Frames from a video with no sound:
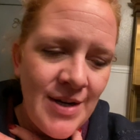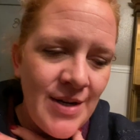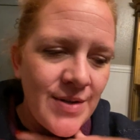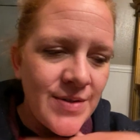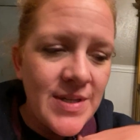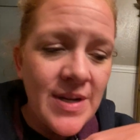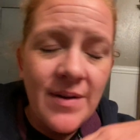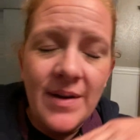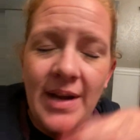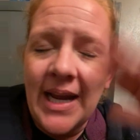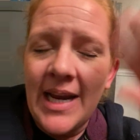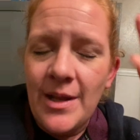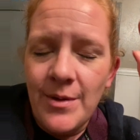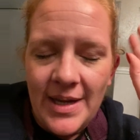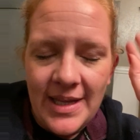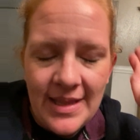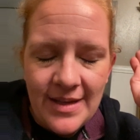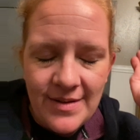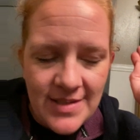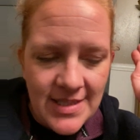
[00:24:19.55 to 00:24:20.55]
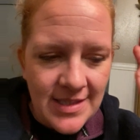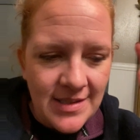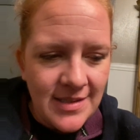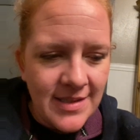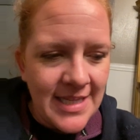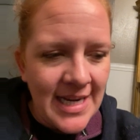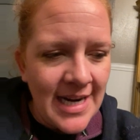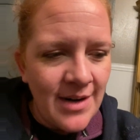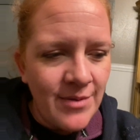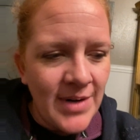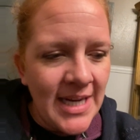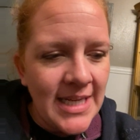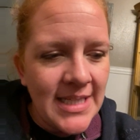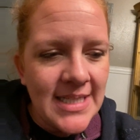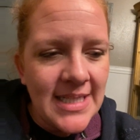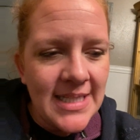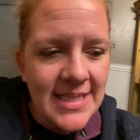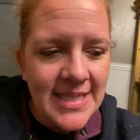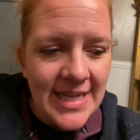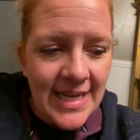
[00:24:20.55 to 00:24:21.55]
So anyway, that was a little tirade
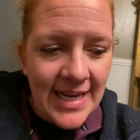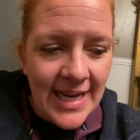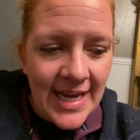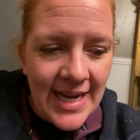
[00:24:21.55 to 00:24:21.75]
to say,